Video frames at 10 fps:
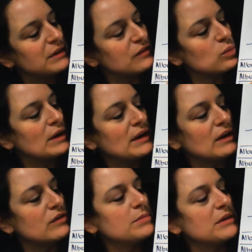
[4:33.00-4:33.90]
plus
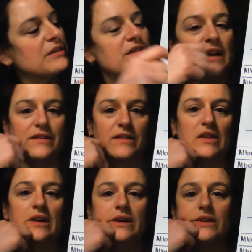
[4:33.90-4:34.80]
100 plus 10
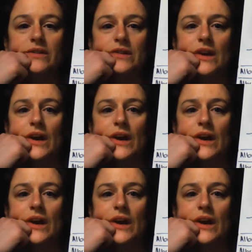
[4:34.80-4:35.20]
songs.